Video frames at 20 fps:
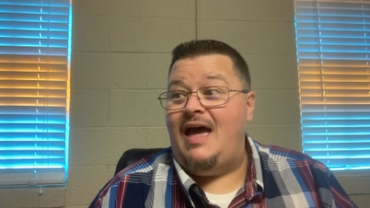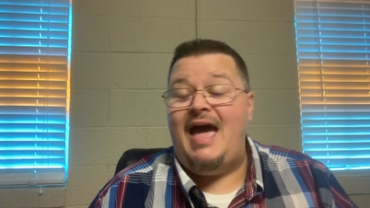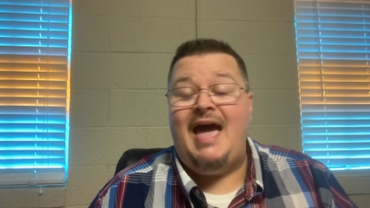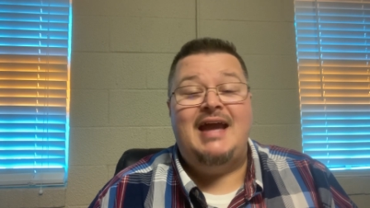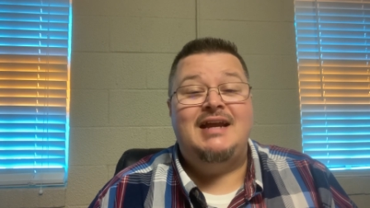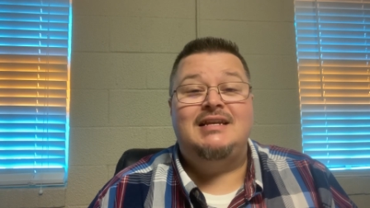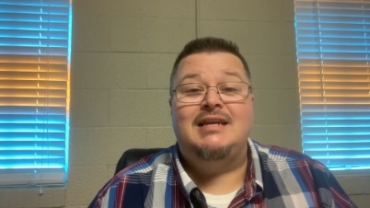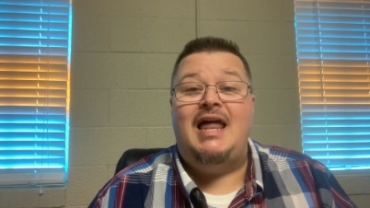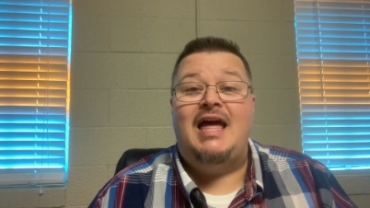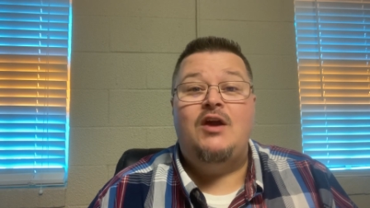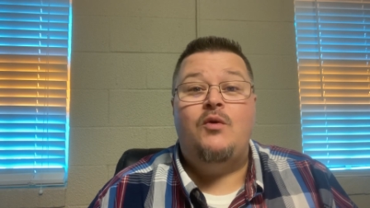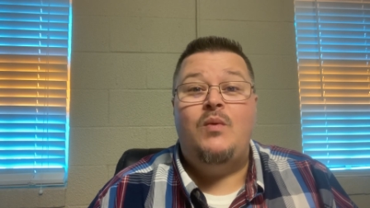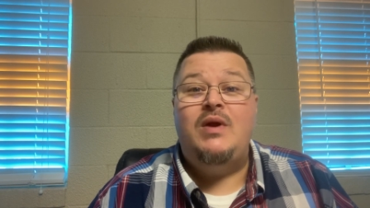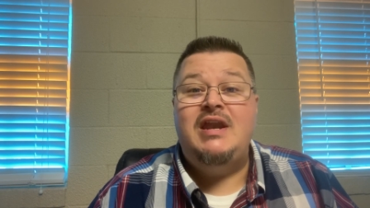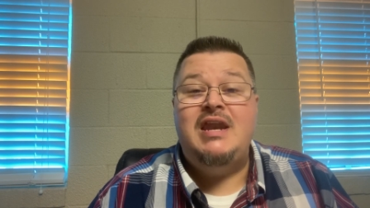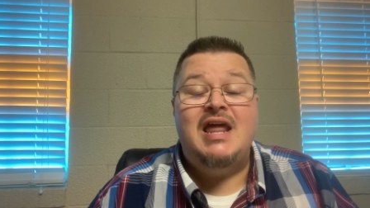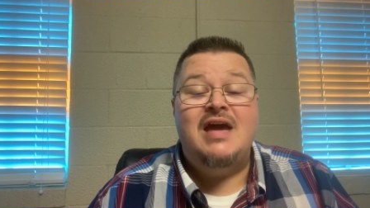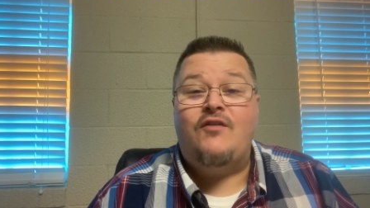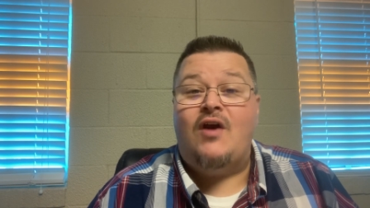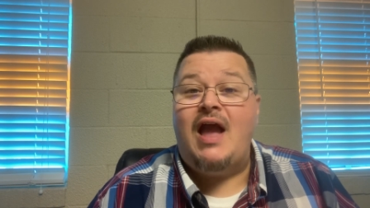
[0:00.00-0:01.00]
act like we
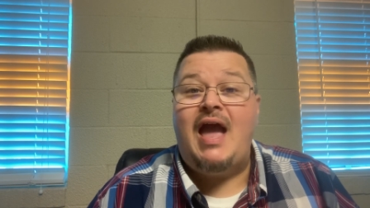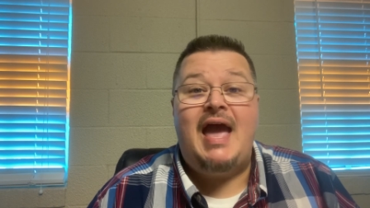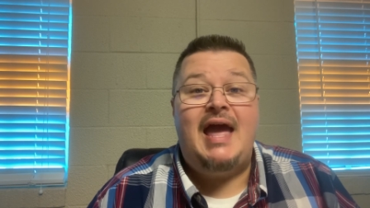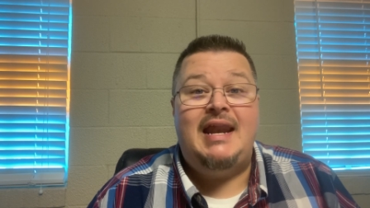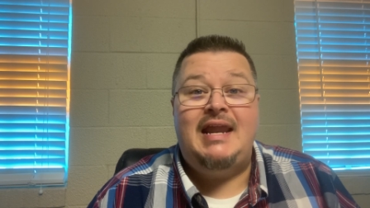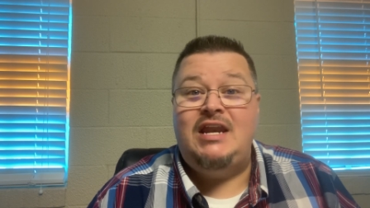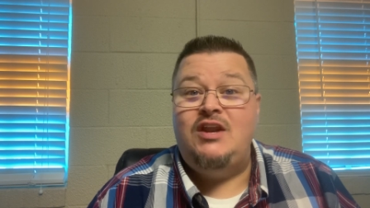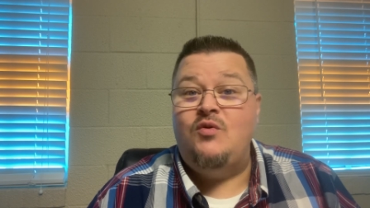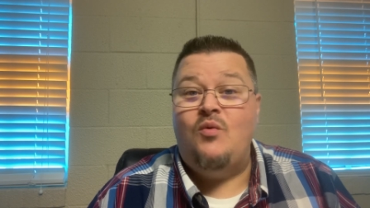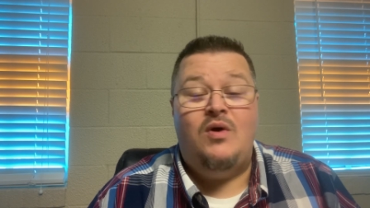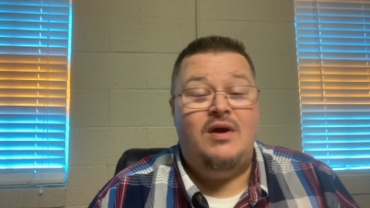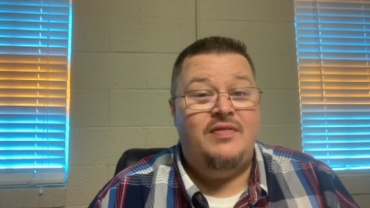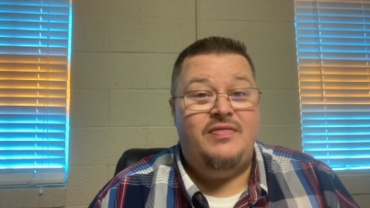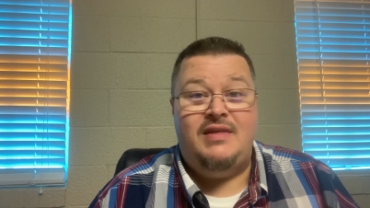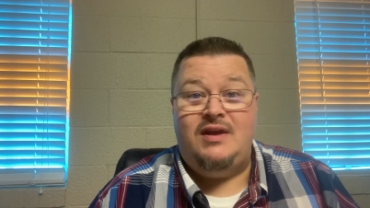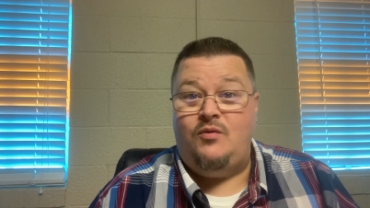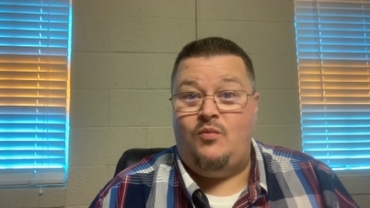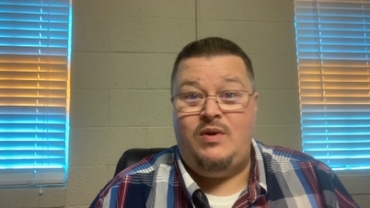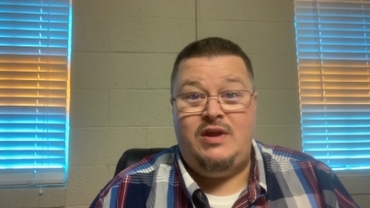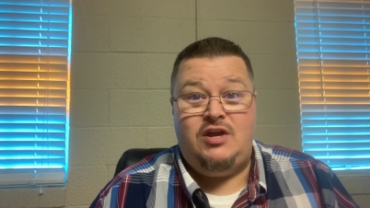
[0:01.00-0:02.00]
never had anyone
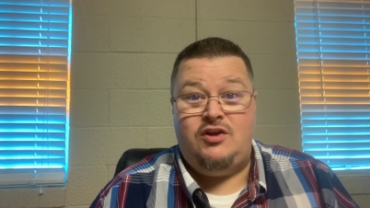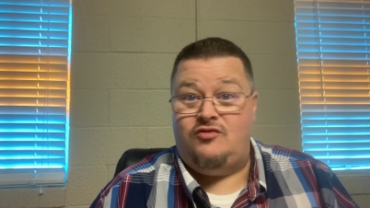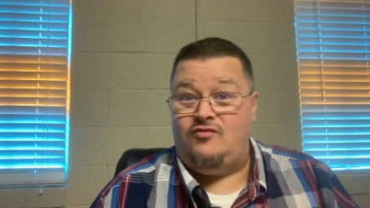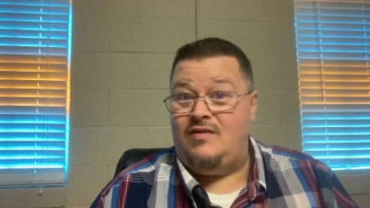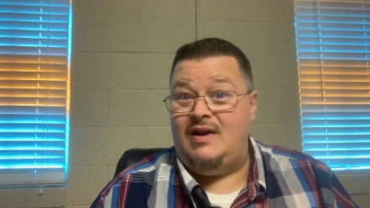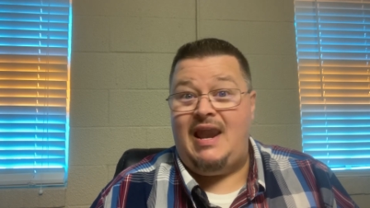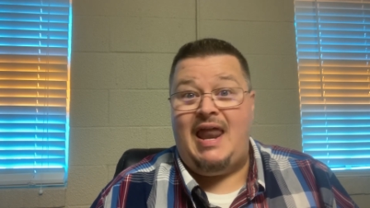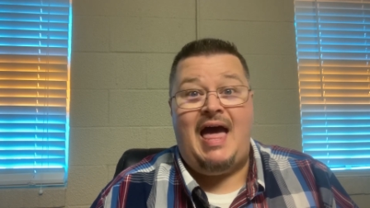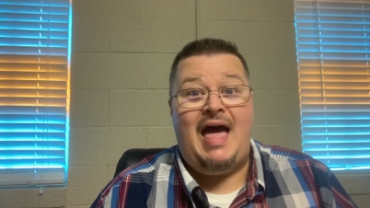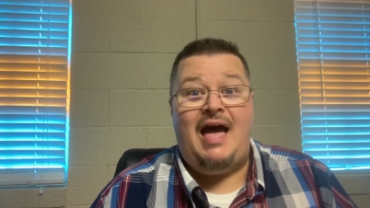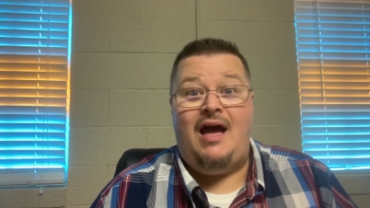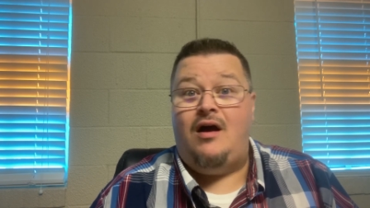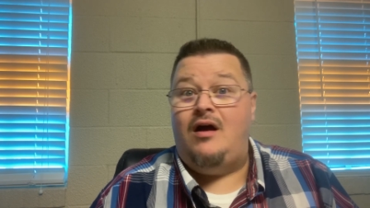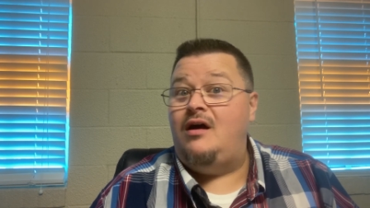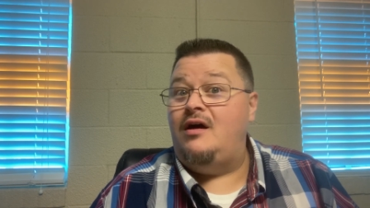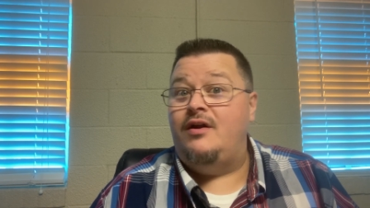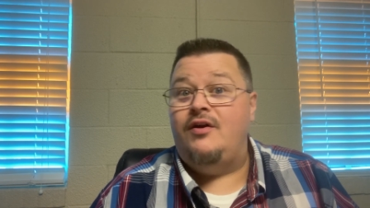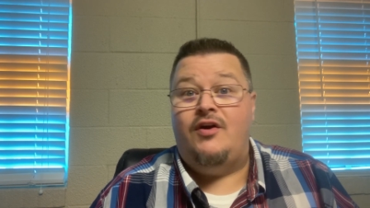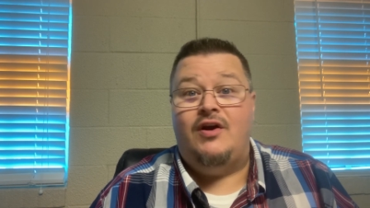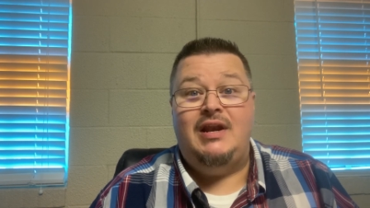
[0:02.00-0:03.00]
that we could rely
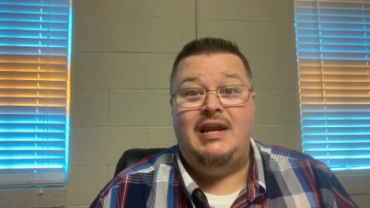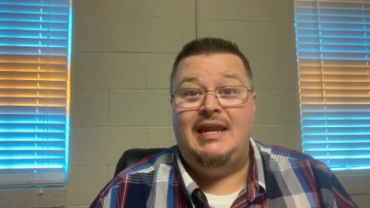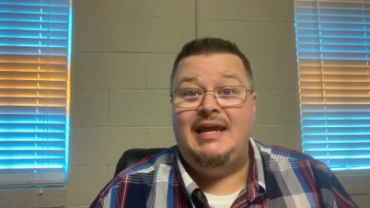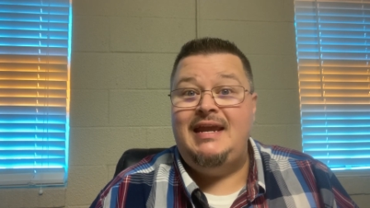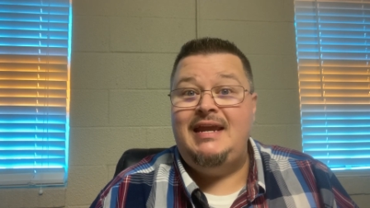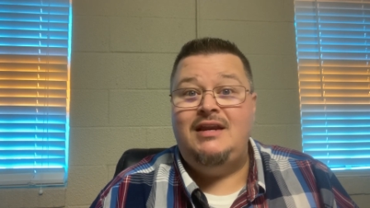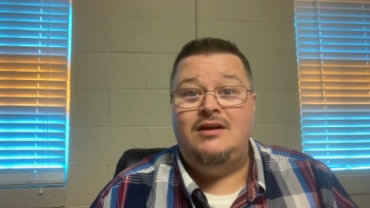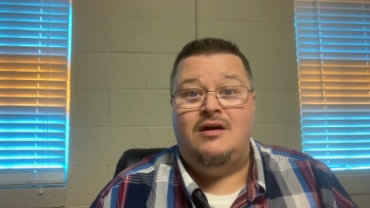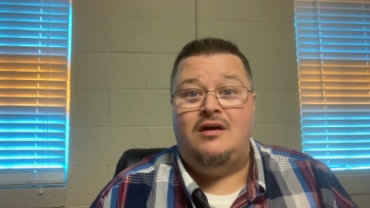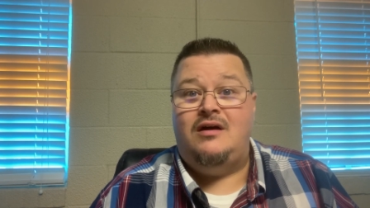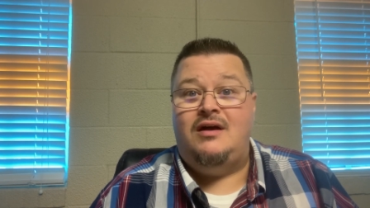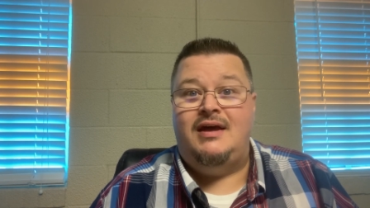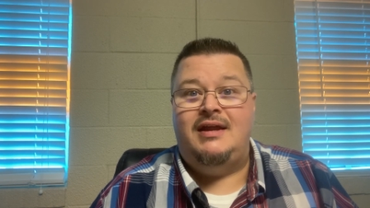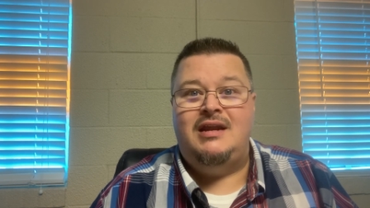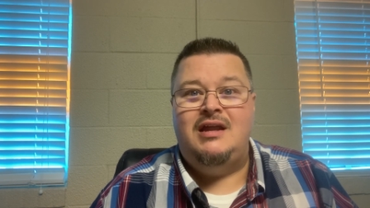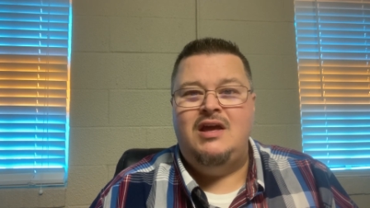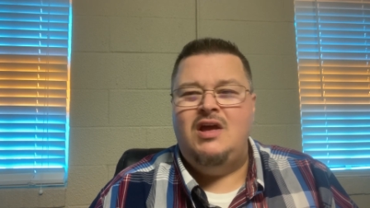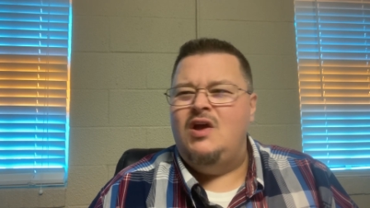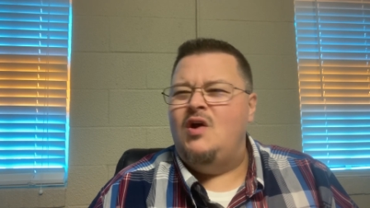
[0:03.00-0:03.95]
on or lean on.